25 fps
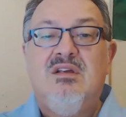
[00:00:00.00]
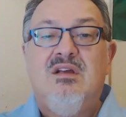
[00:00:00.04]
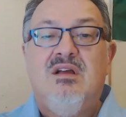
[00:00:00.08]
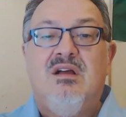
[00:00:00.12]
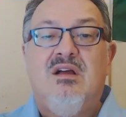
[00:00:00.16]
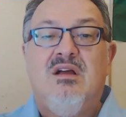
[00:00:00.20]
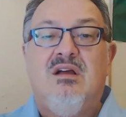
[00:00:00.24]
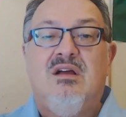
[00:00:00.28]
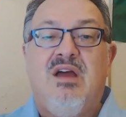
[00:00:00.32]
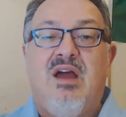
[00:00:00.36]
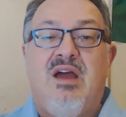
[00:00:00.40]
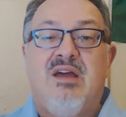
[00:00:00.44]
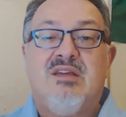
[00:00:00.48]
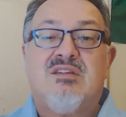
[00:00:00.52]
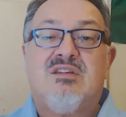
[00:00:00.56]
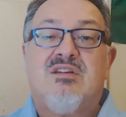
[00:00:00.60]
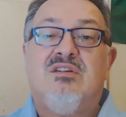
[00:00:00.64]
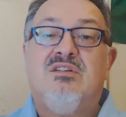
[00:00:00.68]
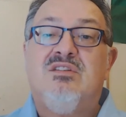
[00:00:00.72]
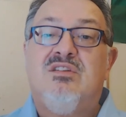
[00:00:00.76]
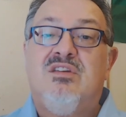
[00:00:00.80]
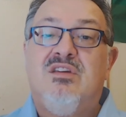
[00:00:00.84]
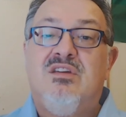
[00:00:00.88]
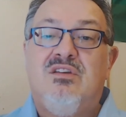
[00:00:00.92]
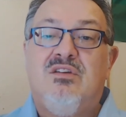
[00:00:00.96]
has
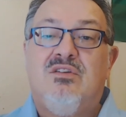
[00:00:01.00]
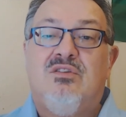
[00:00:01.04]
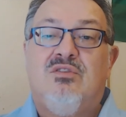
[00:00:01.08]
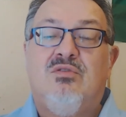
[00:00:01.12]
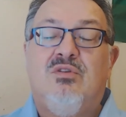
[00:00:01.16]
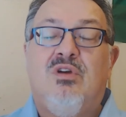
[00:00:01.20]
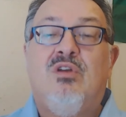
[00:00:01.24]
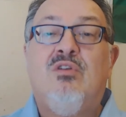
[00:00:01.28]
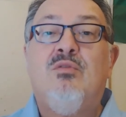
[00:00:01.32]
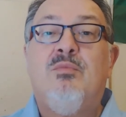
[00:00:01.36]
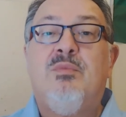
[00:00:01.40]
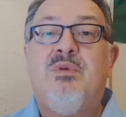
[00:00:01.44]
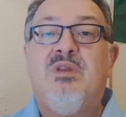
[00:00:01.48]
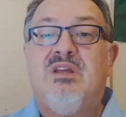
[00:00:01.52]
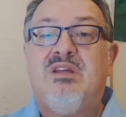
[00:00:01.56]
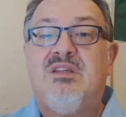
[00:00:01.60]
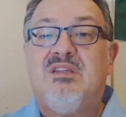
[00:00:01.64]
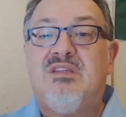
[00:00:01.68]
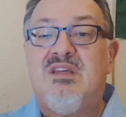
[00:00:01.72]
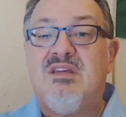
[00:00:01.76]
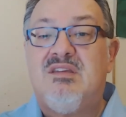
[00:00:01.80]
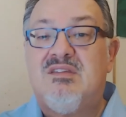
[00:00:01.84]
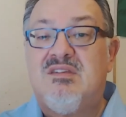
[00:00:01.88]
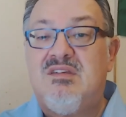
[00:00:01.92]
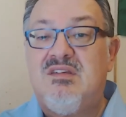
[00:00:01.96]
continued to illuminate
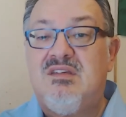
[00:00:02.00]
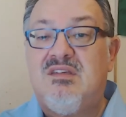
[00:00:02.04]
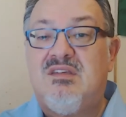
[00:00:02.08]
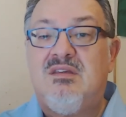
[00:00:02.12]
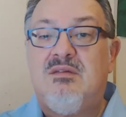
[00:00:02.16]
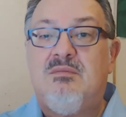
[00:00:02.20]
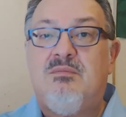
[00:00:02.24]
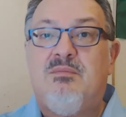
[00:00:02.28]
the city,